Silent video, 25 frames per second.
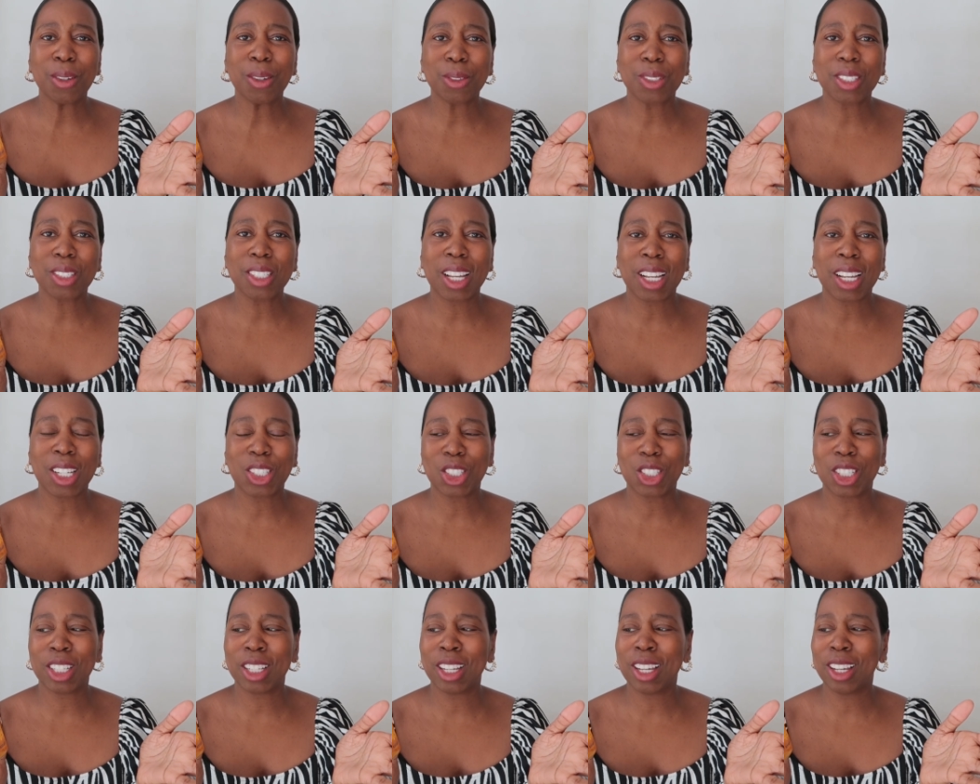else
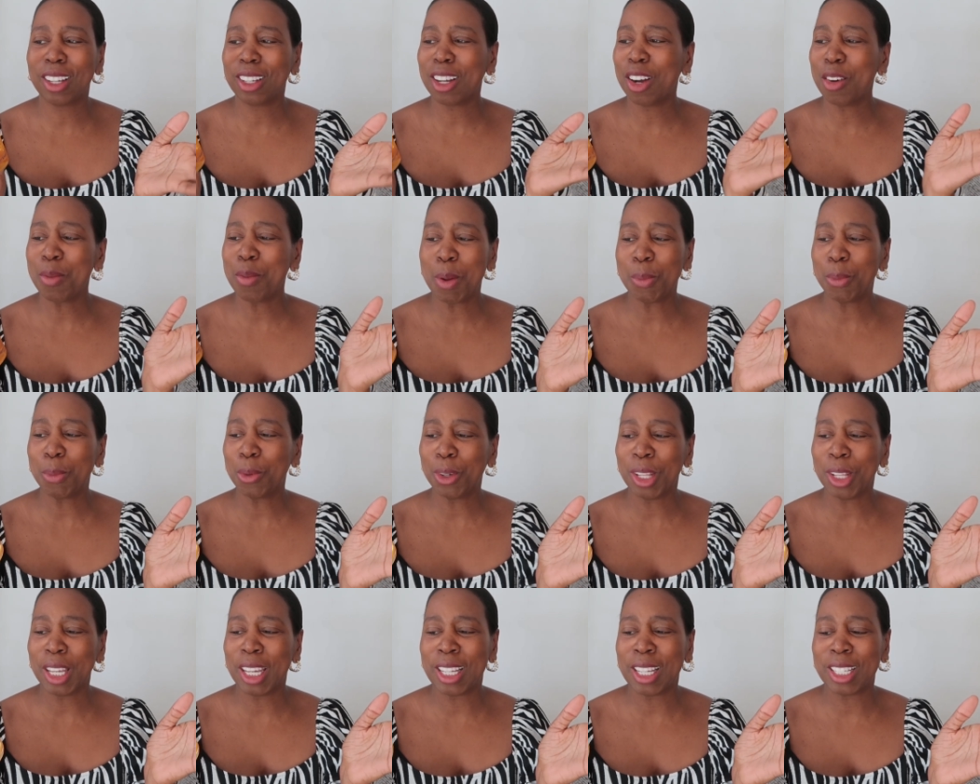actually. I can't
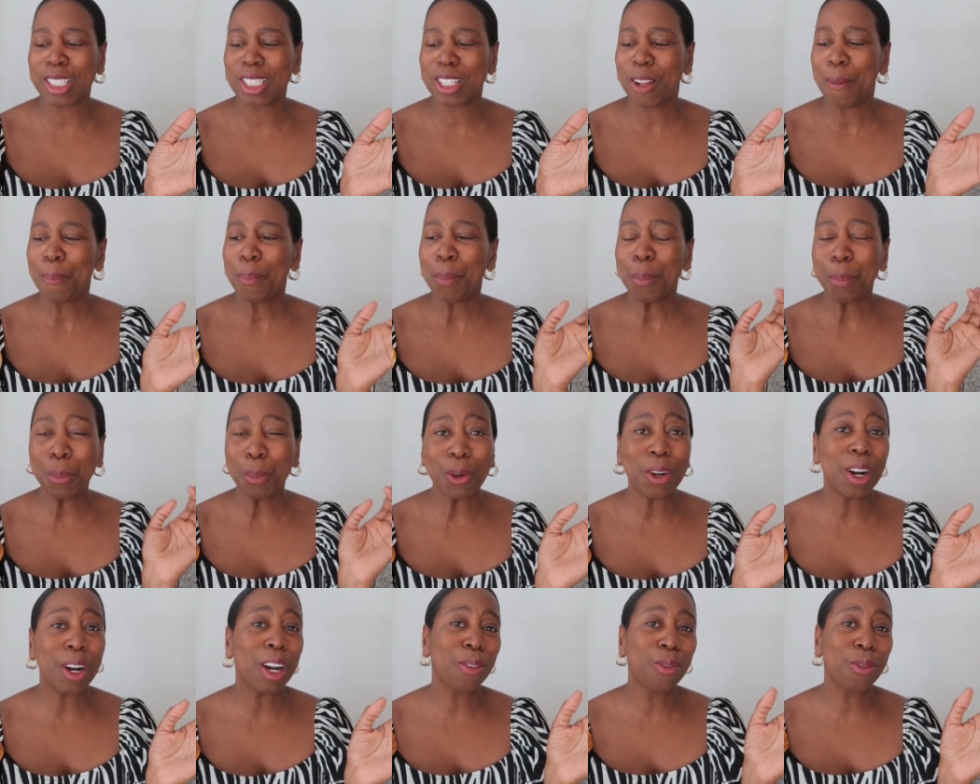remember what it is,
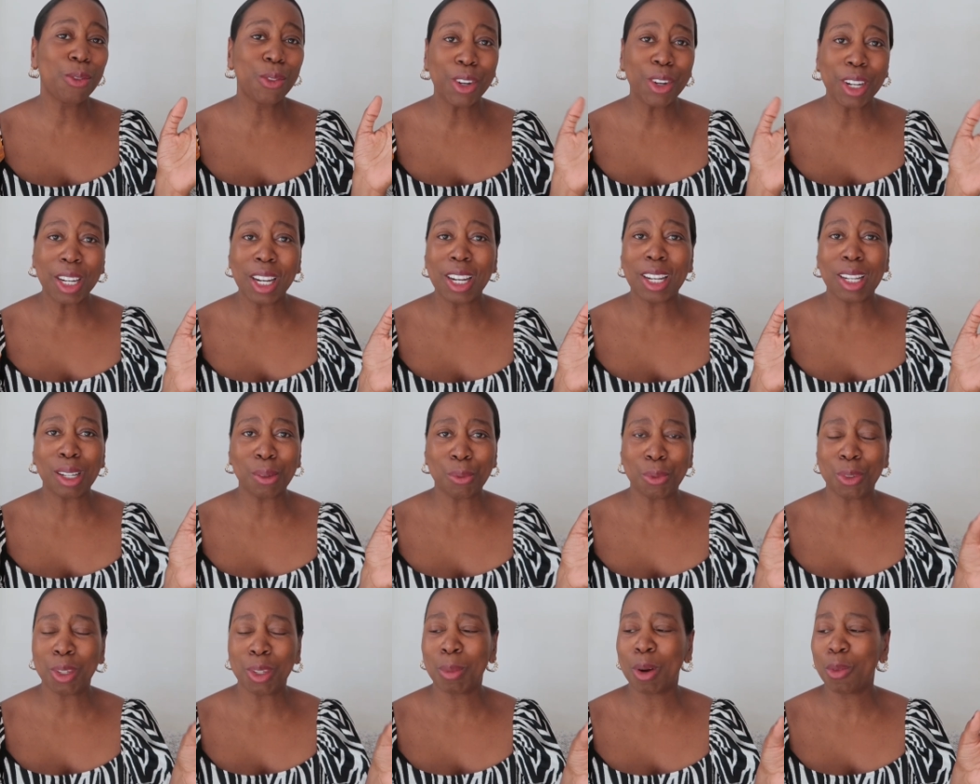but I really
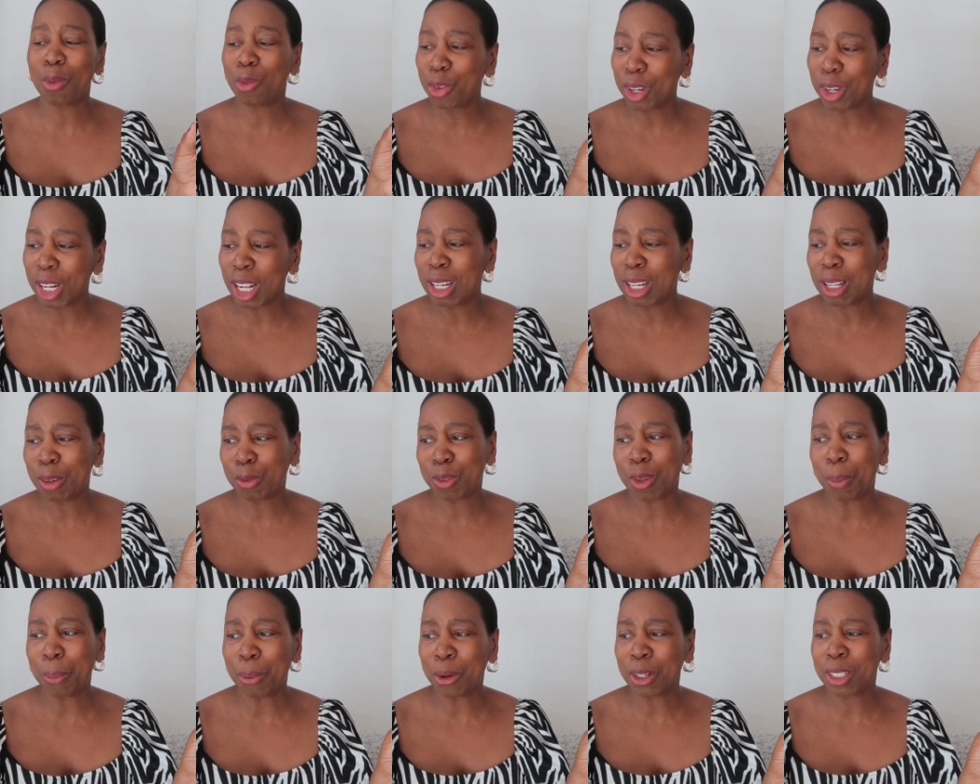love them. I really
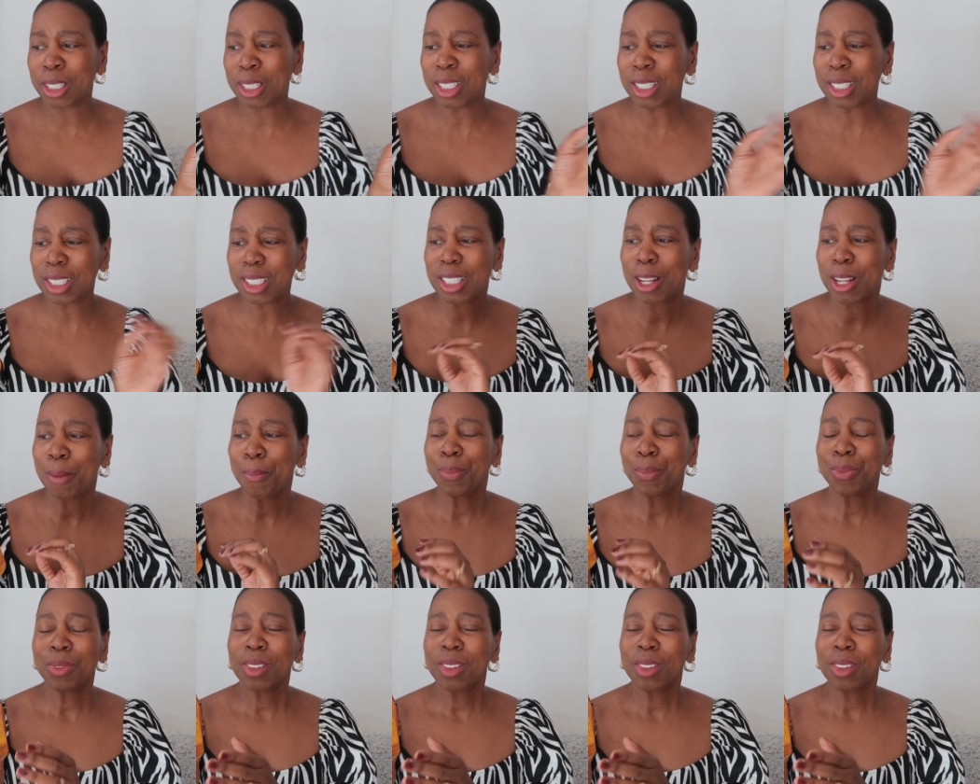love the products.